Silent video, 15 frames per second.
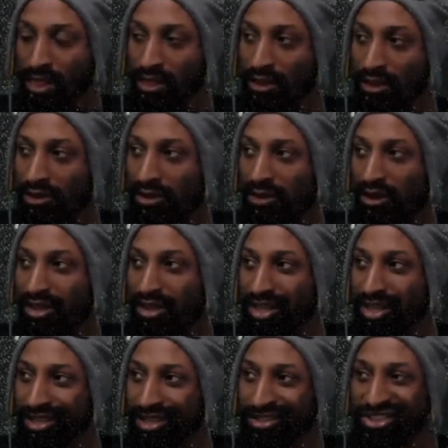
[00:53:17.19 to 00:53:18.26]

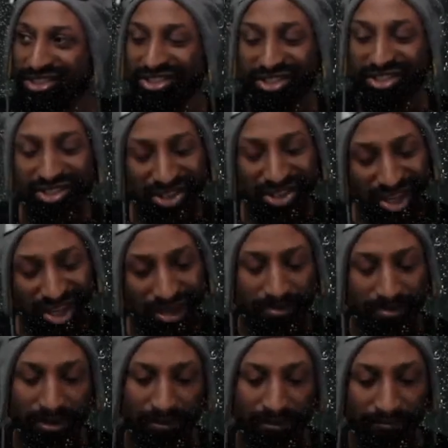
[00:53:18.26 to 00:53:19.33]
Talk is cheap.
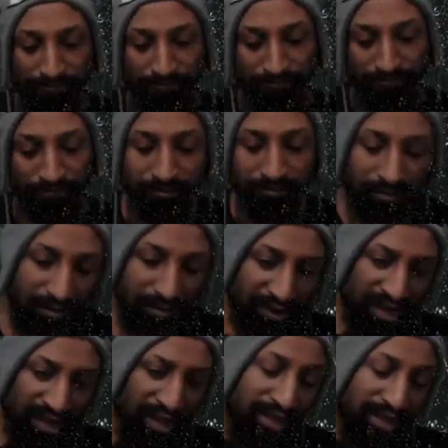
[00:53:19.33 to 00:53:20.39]

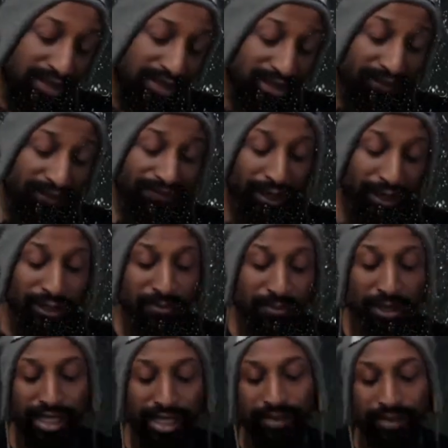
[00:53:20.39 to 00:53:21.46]
This is the first
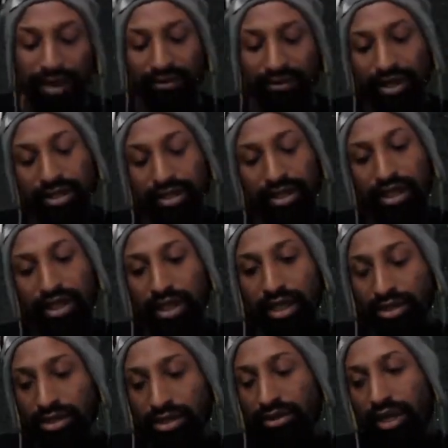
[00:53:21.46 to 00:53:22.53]
piece of evidence
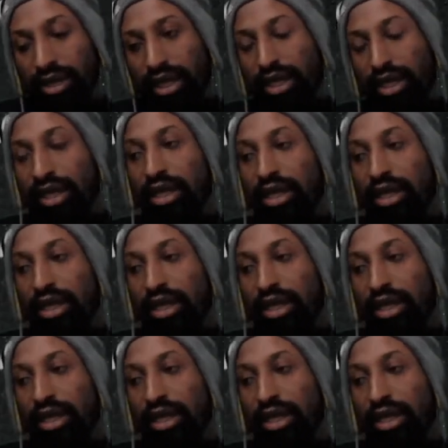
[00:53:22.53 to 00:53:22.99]
against you, okay?